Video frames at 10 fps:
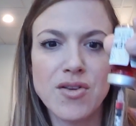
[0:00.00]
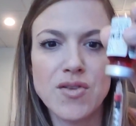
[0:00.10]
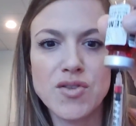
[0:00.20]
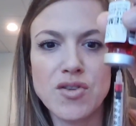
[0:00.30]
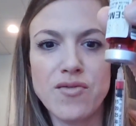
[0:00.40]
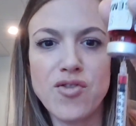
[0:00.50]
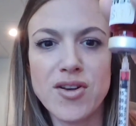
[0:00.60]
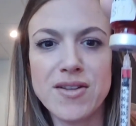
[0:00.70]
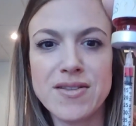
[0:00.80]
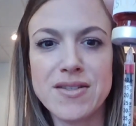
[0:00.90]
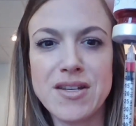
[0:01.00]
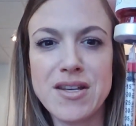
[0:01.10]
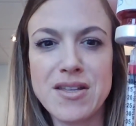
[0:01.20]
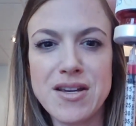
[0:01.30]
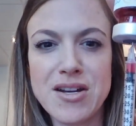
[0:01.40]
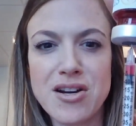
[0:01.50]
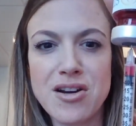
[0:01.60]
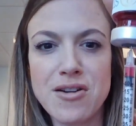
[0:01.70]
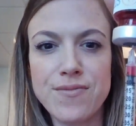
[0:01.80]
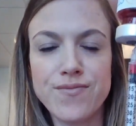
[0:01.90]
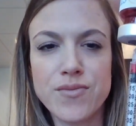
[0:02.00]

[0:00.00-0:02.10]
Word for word: So if you can see there,